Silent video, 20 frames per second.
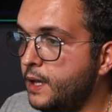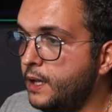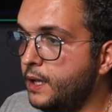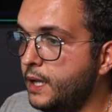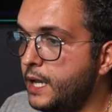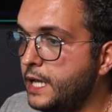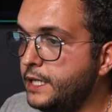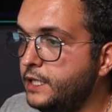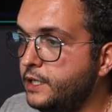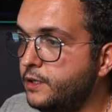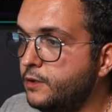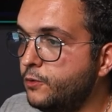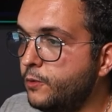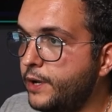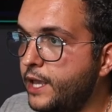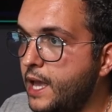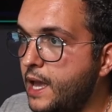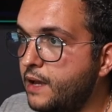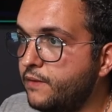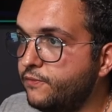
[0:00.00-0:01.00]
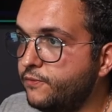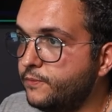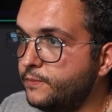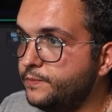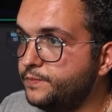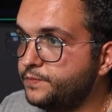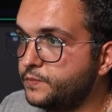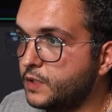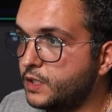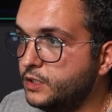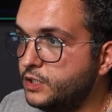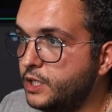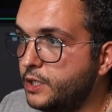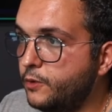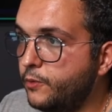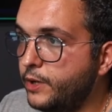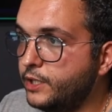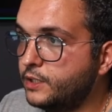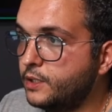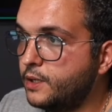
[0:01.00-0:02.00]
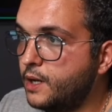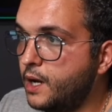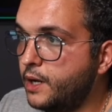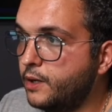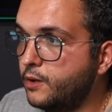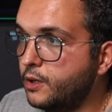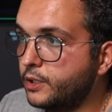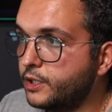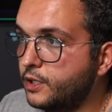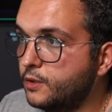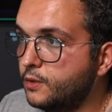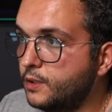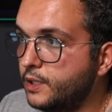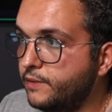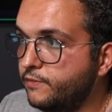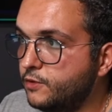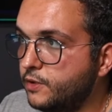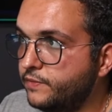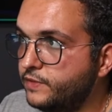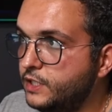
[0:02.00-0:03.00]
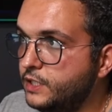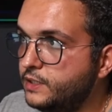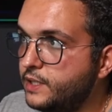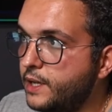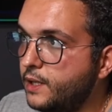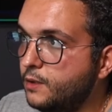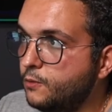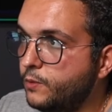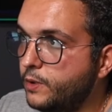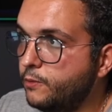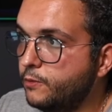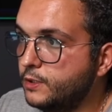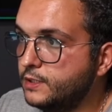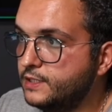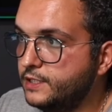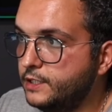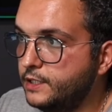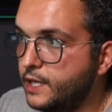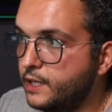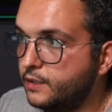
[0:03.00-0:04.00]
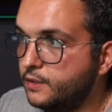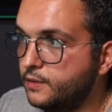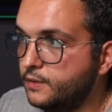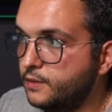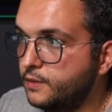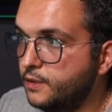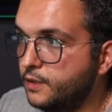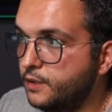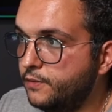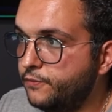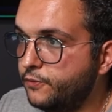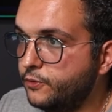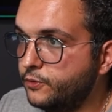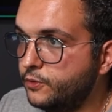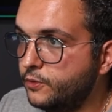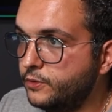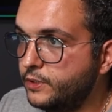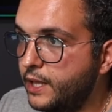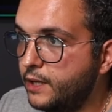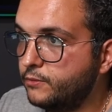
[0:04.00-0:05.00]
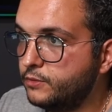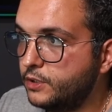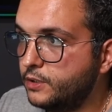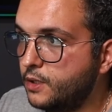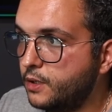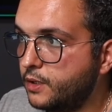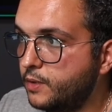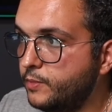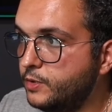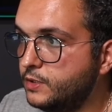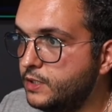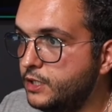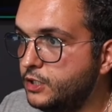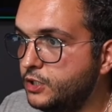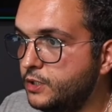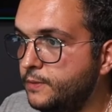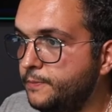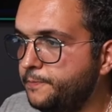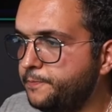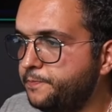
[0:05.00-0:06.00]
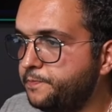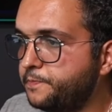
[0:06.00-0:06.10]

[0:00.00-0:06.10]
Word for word: And here we have generating hierarchical level of detail. We will see that uh, further down the documentation.